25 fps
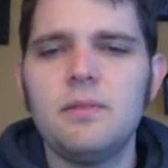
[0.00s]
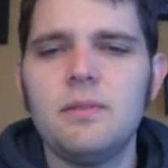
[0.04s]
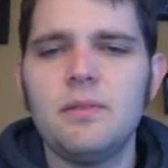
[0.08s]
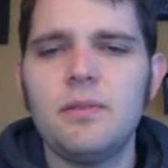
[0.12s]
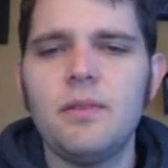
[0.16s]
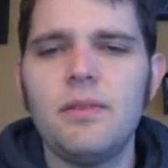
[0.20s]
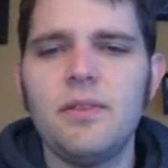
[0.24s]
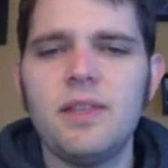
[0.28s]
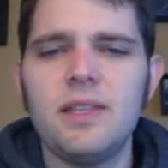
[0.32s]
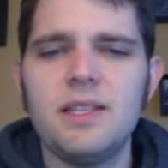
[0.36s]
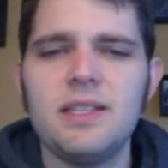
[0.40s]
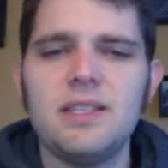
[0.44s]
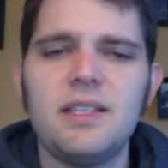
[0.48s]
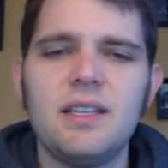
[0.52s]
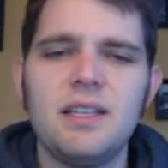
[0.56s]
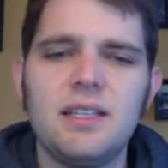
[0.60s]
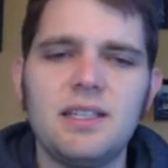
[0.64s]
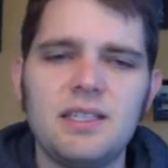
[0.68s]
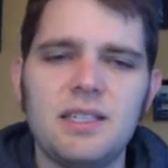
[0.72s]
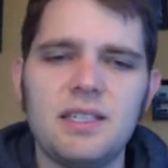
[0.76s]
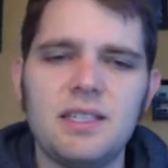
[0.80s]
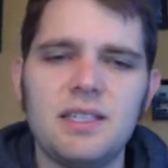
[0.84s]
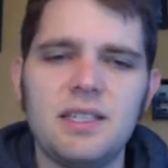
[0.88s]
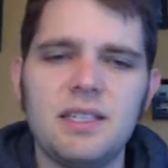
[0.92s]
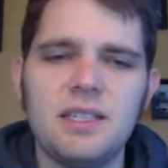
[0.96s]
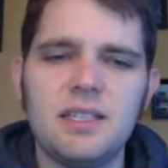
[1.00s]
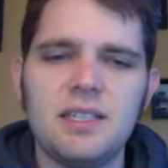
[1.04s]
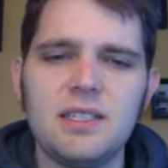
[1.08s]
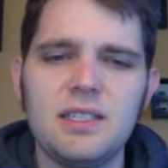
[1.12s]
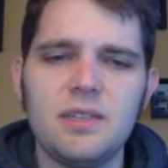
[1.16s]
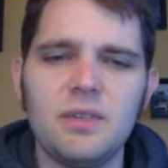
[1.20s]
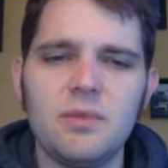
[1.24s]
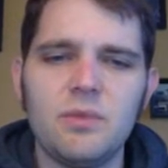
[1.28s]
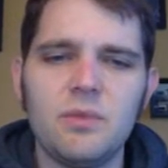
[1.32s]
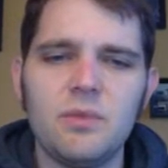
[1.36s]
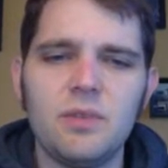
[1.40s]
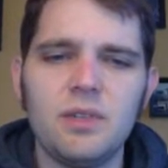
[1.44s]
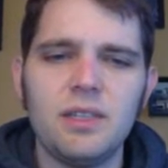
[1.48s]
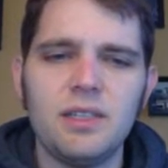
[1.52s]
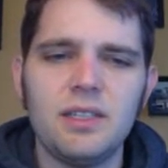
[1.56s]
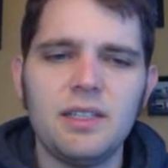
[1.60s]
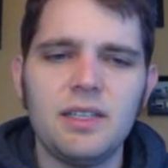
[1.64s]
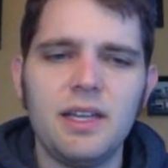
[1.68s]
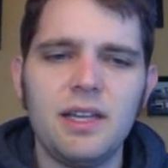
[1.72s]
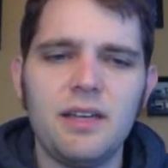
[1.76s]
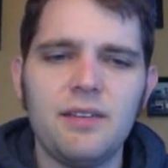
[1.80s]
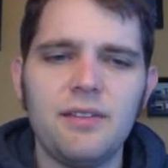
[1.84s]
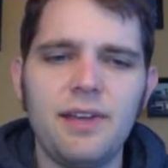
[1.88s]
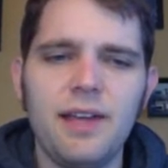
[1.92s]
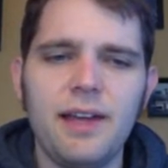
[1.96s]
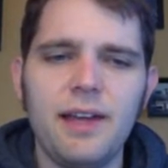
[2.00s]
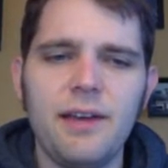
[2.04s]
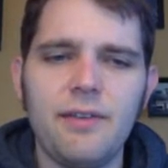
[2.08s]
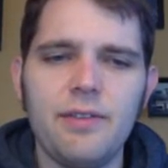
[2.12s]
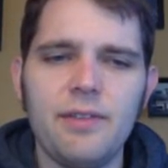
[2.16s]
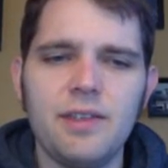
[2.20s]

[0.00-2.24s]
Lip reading: these things exist and kind of how